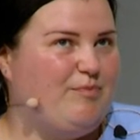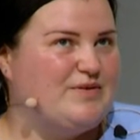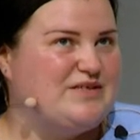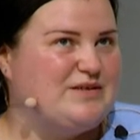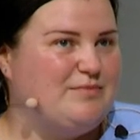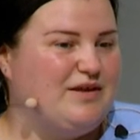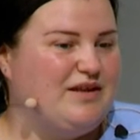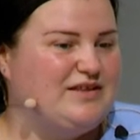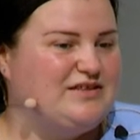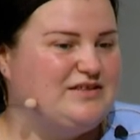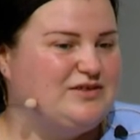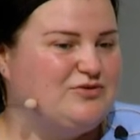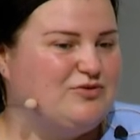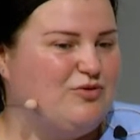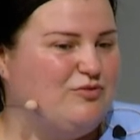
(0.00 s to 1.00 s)

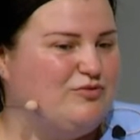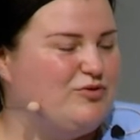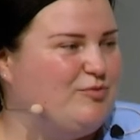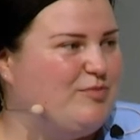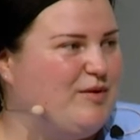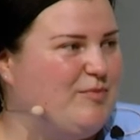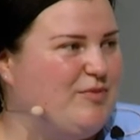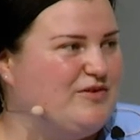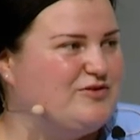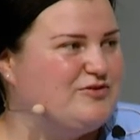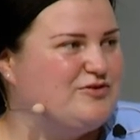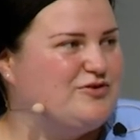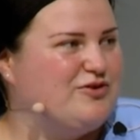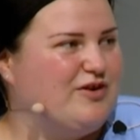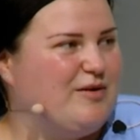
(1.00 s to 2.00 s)
possibility to go to people,
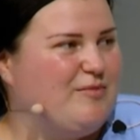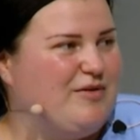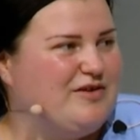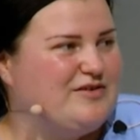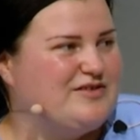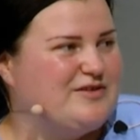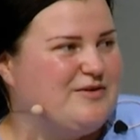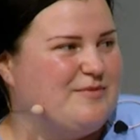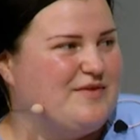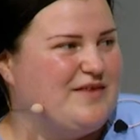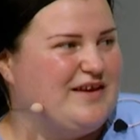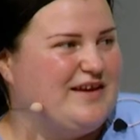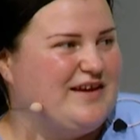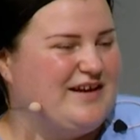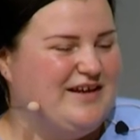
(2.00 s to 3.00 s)
to talk about
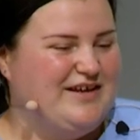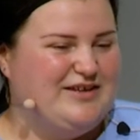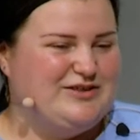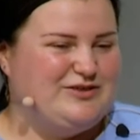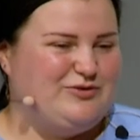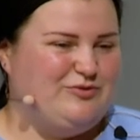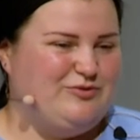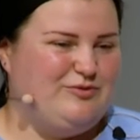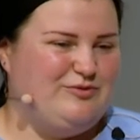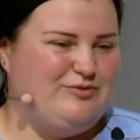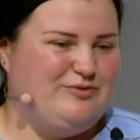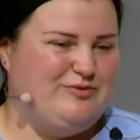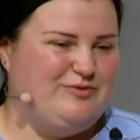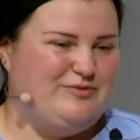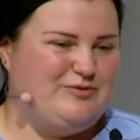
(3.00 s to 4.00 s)
something, mm.
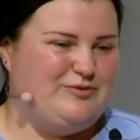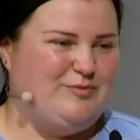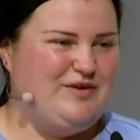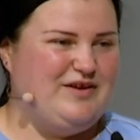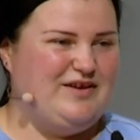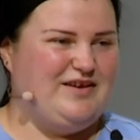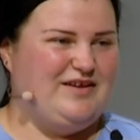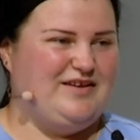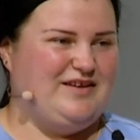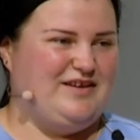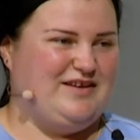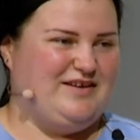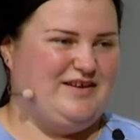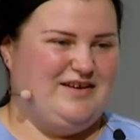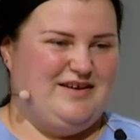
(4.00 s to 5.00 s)
to to be
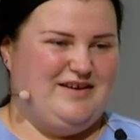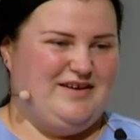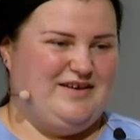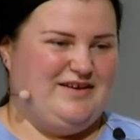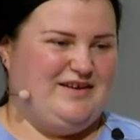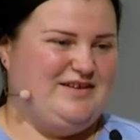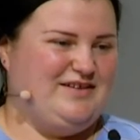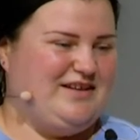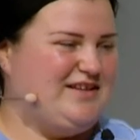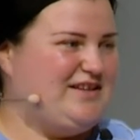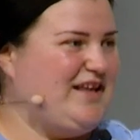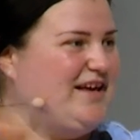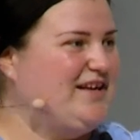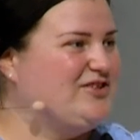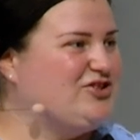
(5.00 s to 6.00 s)
in in
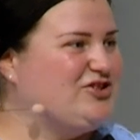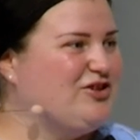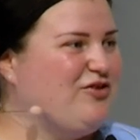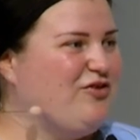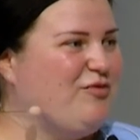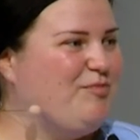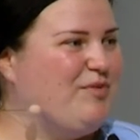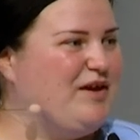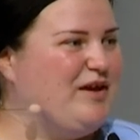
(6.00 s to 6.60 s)
attention of